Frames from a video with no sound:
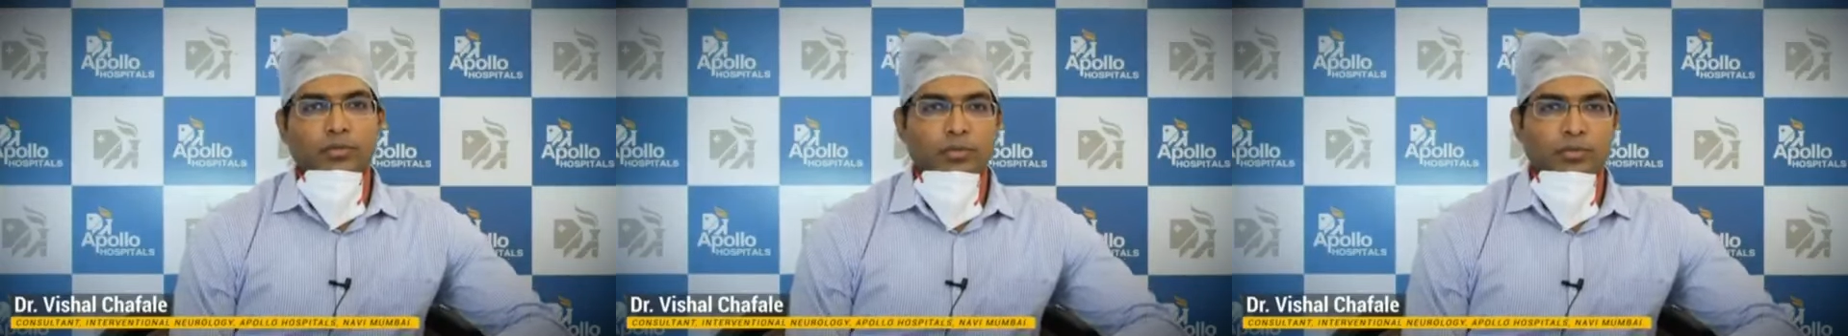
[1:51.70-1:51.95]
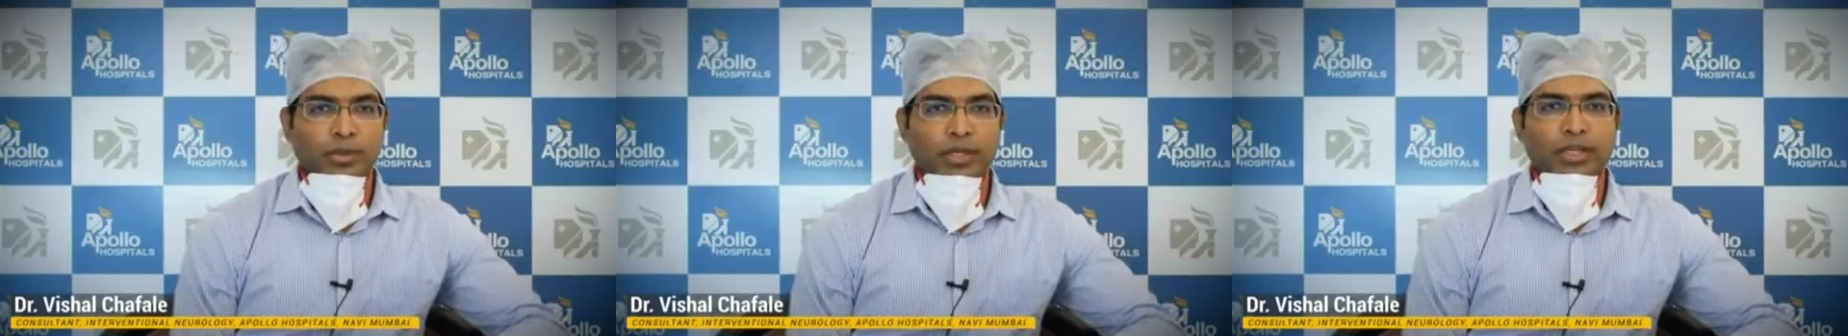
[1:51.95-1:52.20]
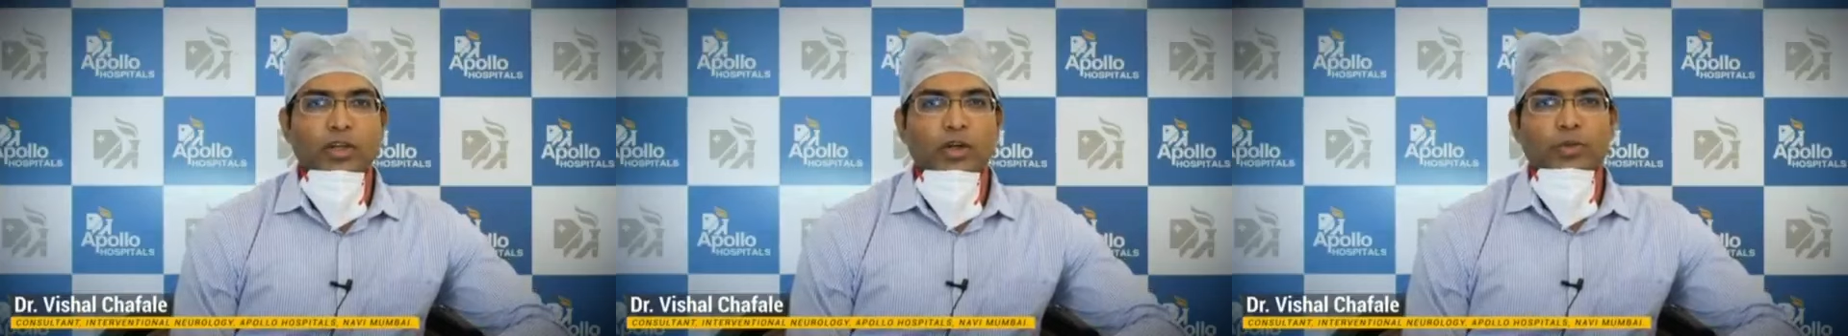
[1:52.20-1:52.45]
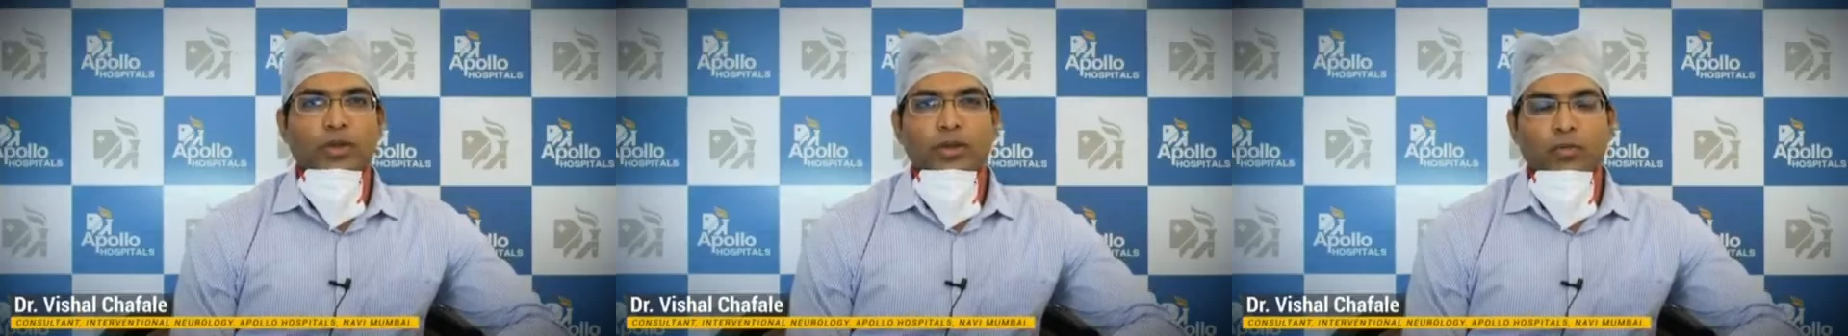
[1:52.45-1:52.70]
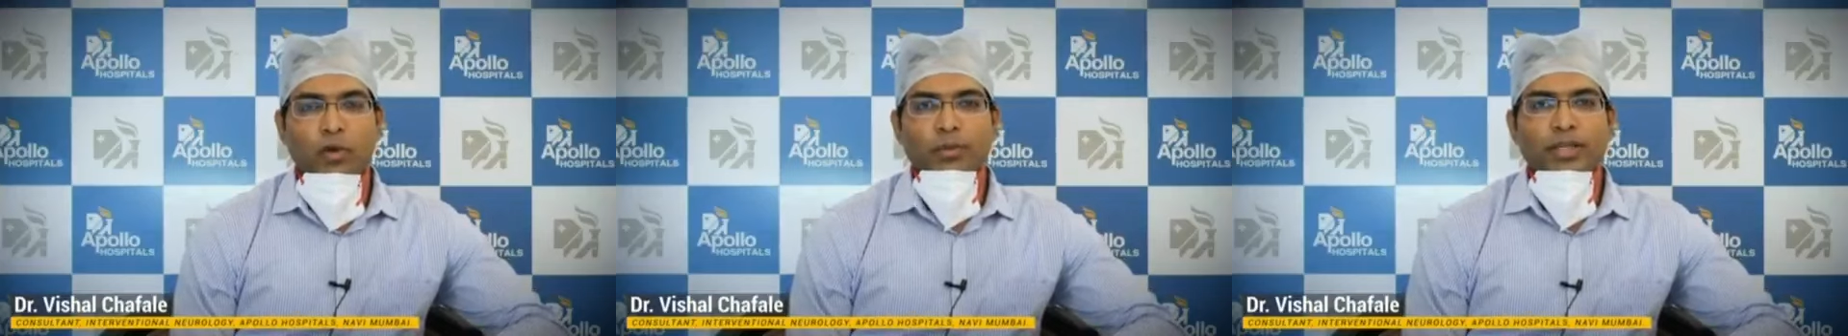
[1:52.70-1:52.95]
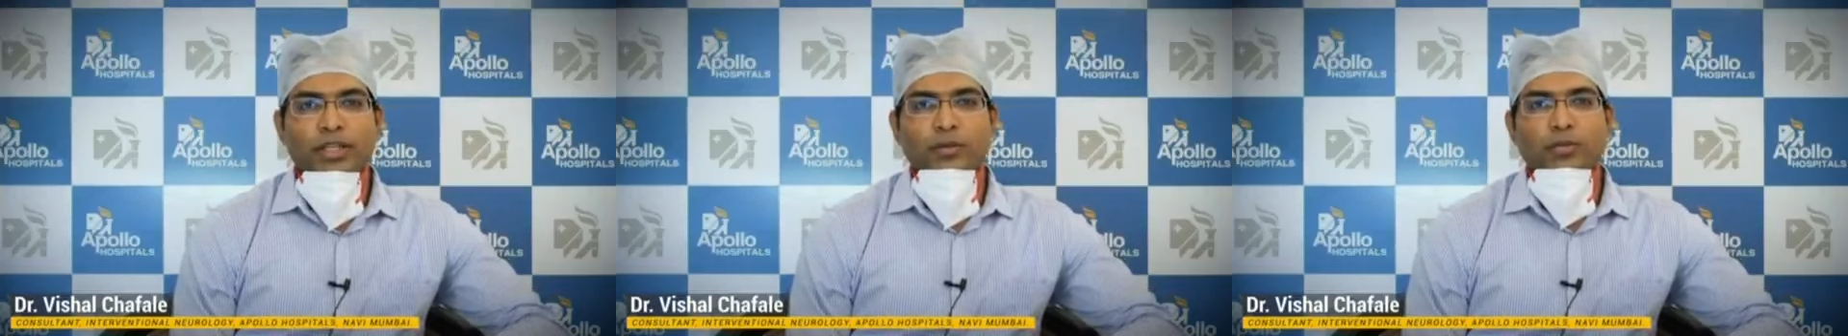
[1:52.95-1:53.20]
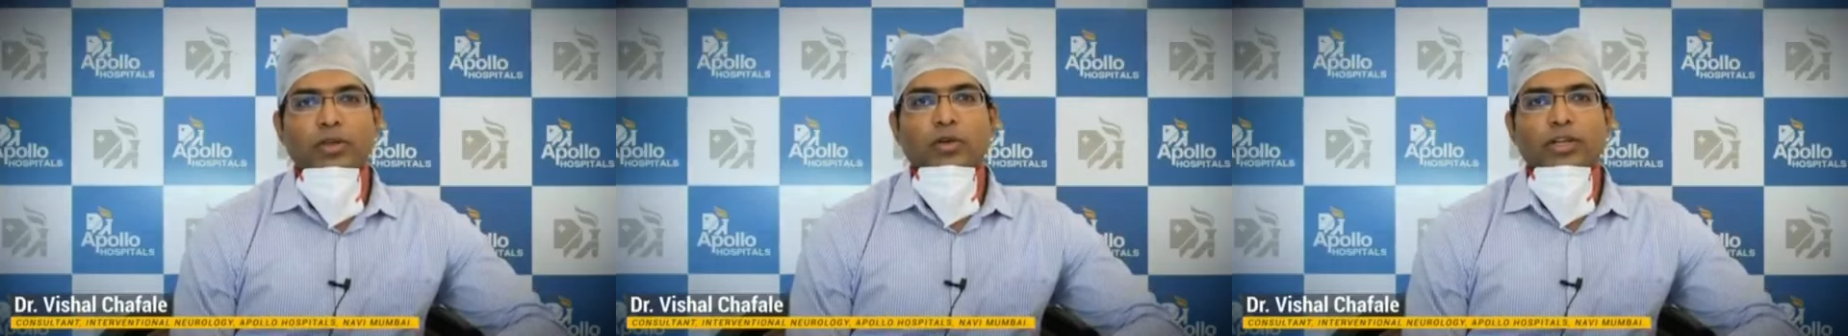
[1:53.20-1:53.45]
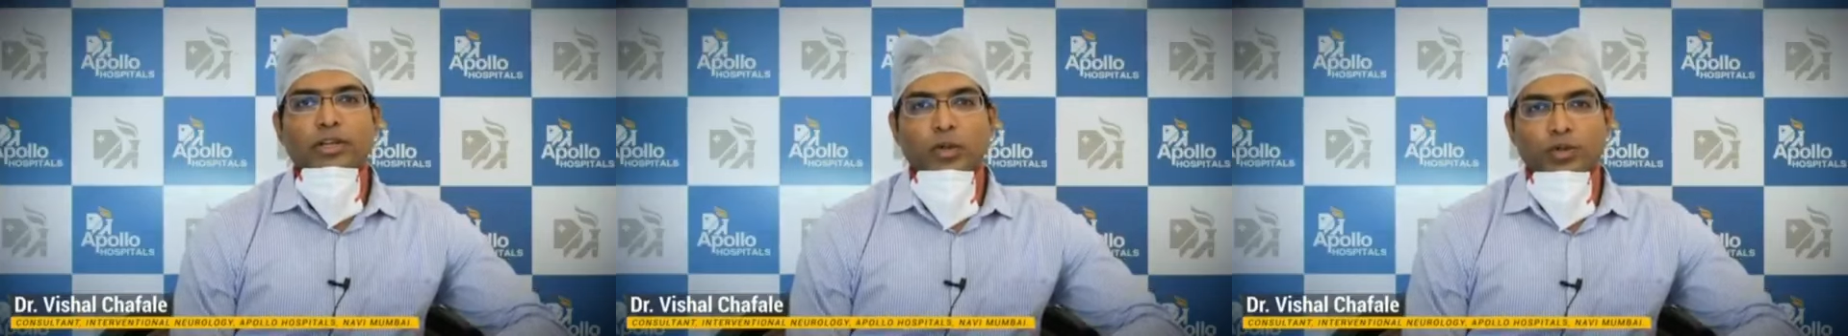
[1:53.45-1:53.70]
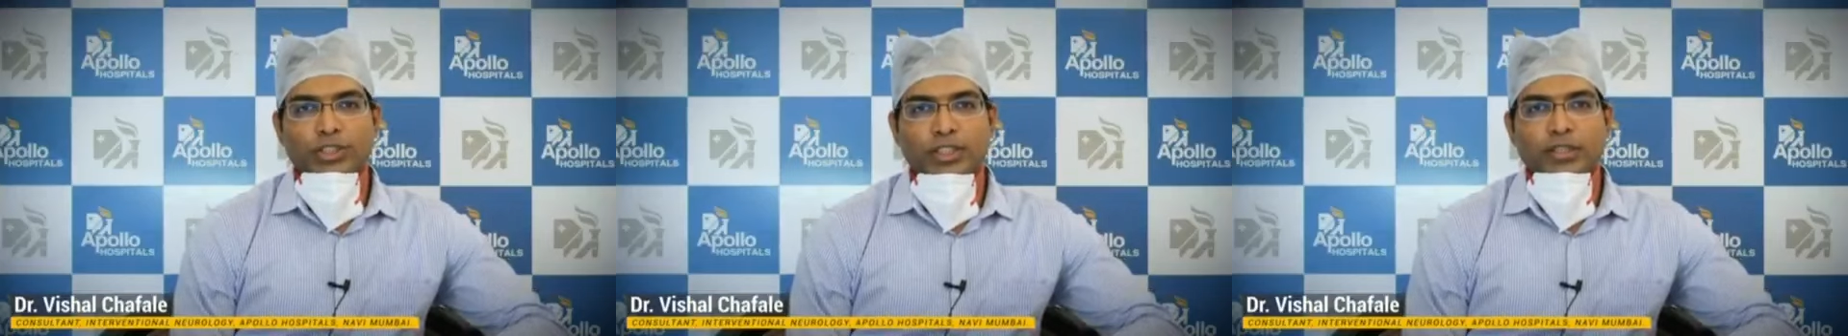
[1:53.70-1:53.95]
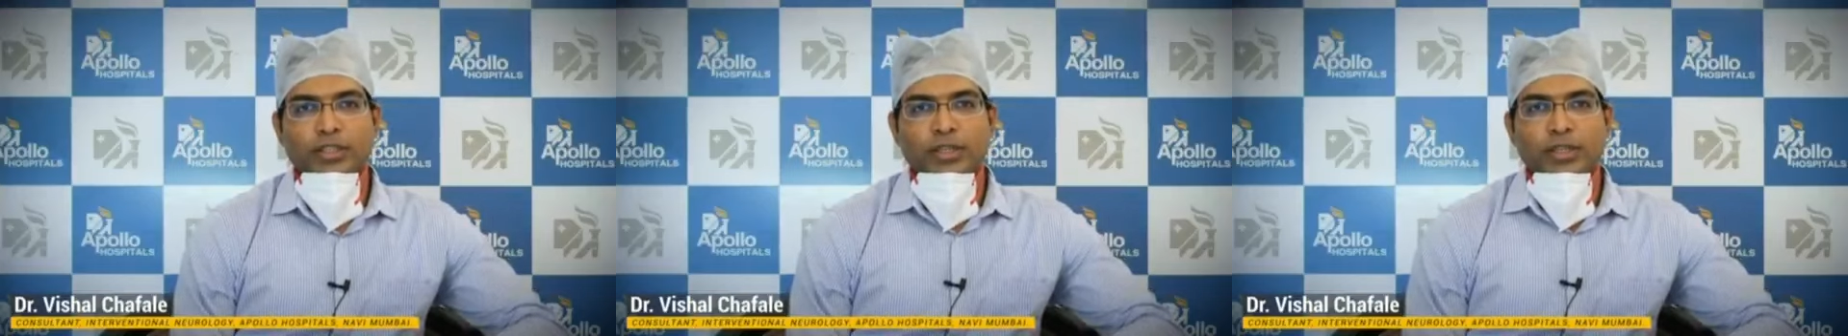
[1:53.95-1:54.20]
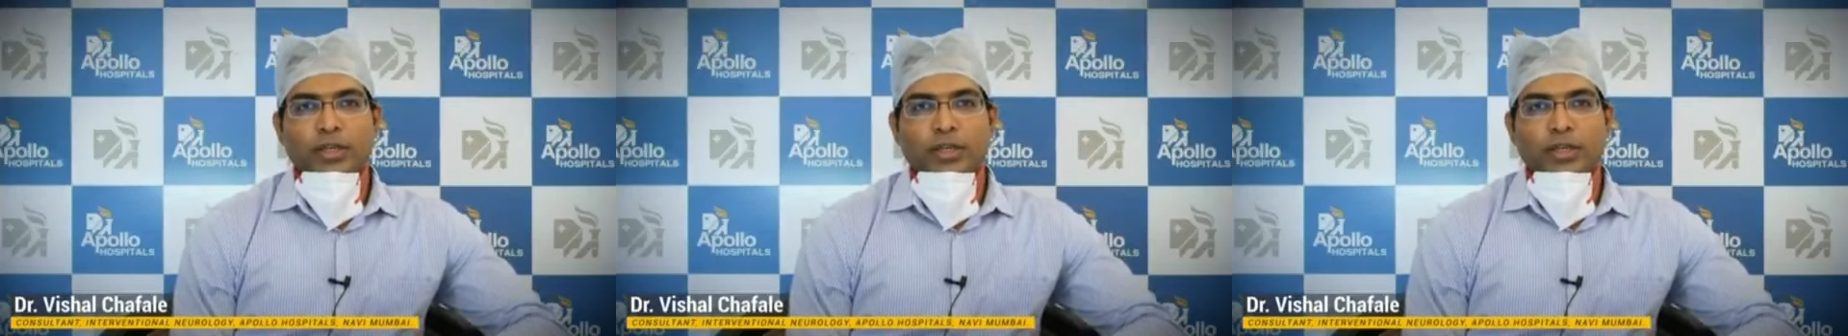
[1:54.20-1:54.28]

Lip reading: feeling of vomiting. We call it nausea.